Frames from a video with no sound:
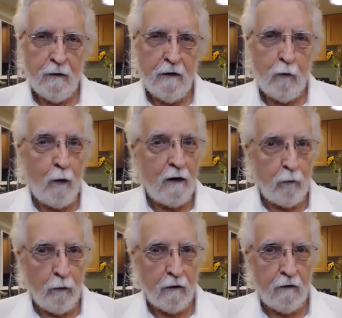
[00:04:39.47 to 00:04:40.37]

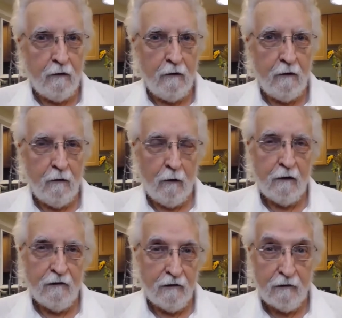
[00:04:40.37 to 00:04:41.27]
equate with the
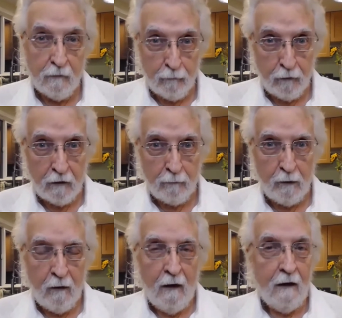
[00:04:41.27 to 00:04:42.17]
audience that's in front of me.
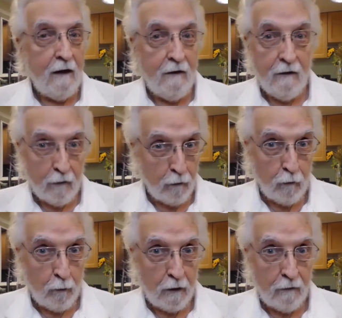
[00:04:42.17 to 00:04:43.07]
And then the
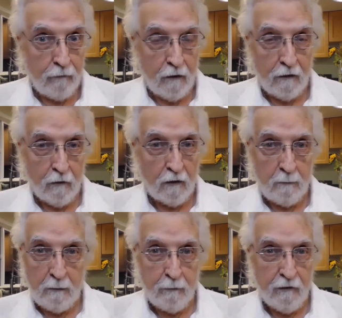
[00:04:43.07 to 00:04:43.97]
third way I talk to
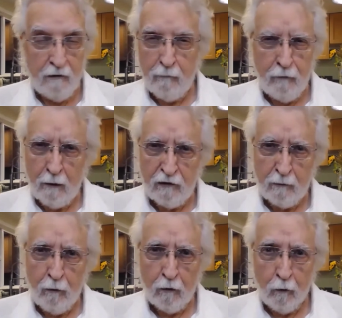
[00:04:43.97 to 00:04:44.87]
people is in very
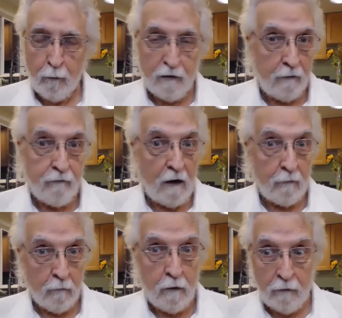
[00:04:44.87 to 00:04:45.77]
small groups, if
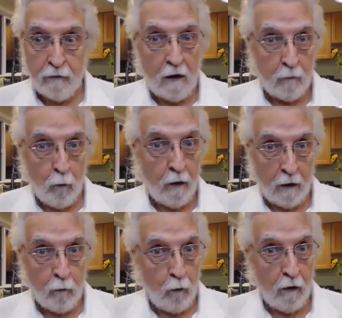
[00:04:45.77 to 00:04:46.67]
not
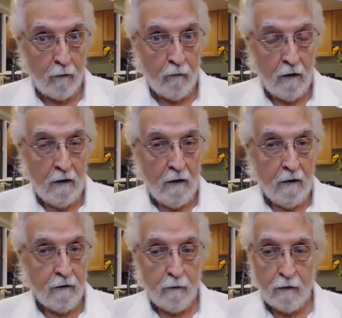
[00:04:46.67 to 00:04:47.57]
one-on-one.
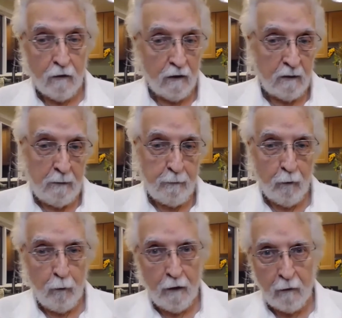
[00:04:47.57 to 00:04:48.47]
So I talk to
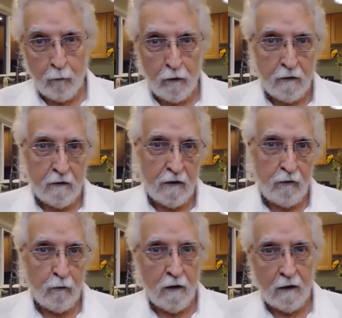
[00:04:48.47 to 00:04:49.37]
people one-on-one. I
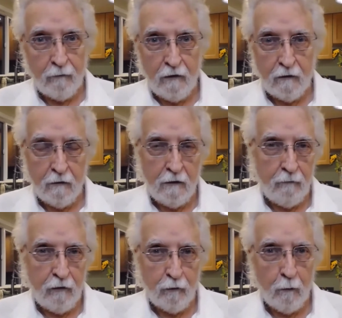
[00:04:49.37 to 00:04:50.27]
do a lot of
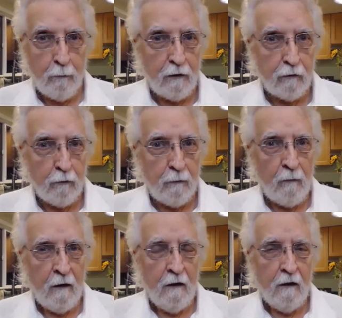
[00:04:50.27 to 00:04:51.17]
individual
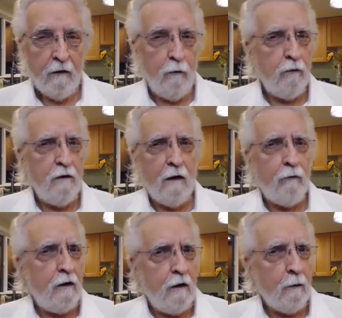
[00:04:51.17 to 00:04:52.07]
mentoring. You would
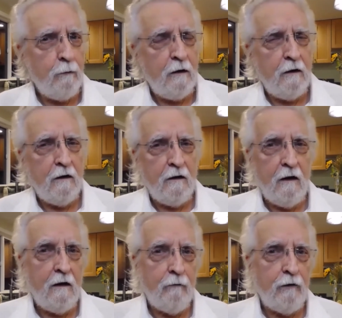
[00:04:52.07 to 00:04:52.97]
never hear me in an
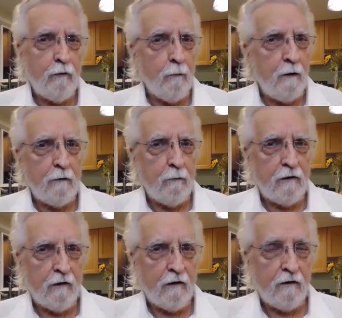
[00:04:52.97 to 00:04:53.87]
individual mentoring
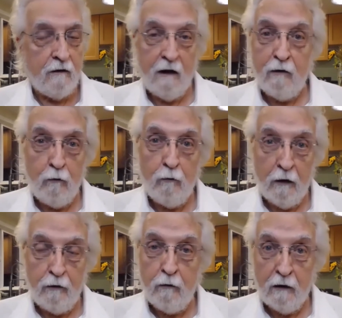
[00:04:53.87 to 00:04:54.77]
session, and I do
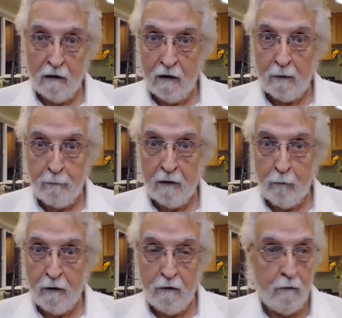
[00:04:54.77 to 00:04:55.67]
that a lot, by the
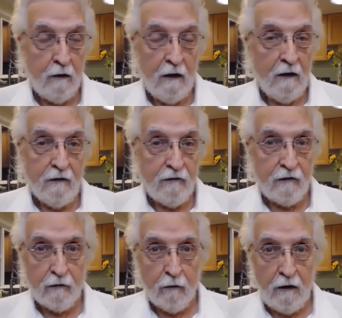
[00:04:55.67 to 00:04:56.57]
way. I do
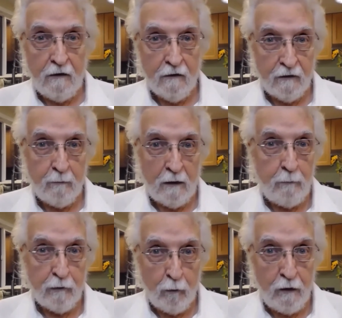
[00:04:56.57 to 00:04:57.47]
6 or 8
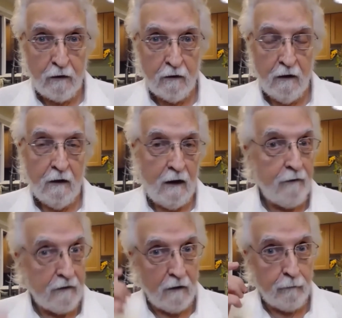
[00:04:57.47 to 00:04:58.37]
sometimes a week. on
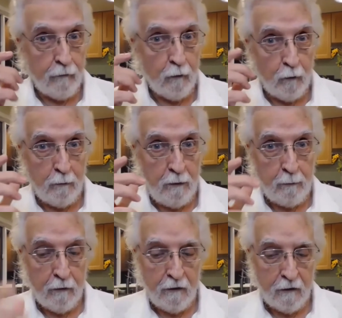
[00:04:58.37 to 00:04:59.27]
the telephone with
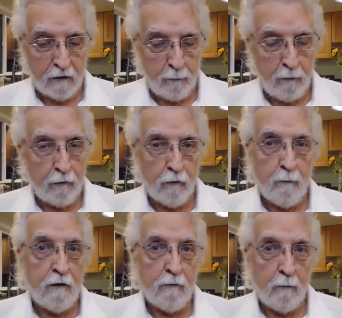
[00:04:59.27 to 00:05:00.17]
people in our spiritual
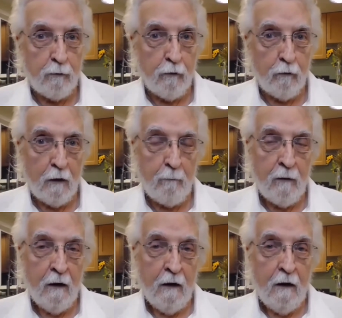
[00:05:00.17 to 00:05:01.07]
mentoring program.
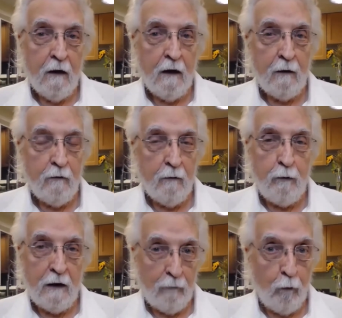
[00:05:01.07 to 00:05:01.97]
And
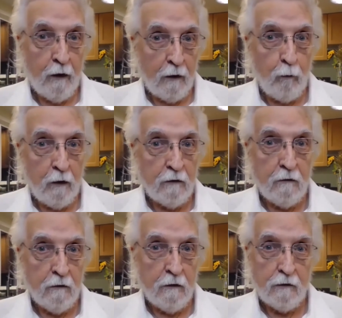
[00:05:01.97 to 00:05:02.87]
we have
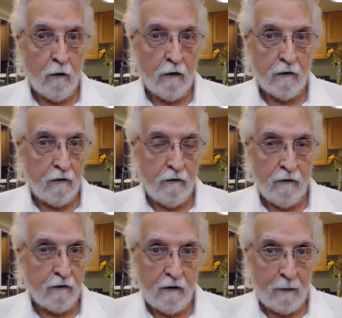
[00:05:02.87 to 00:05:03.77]
one-on-one talks,
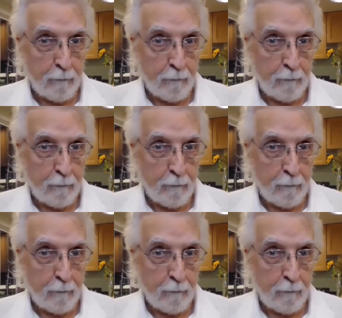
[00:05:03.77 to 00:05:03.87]
just that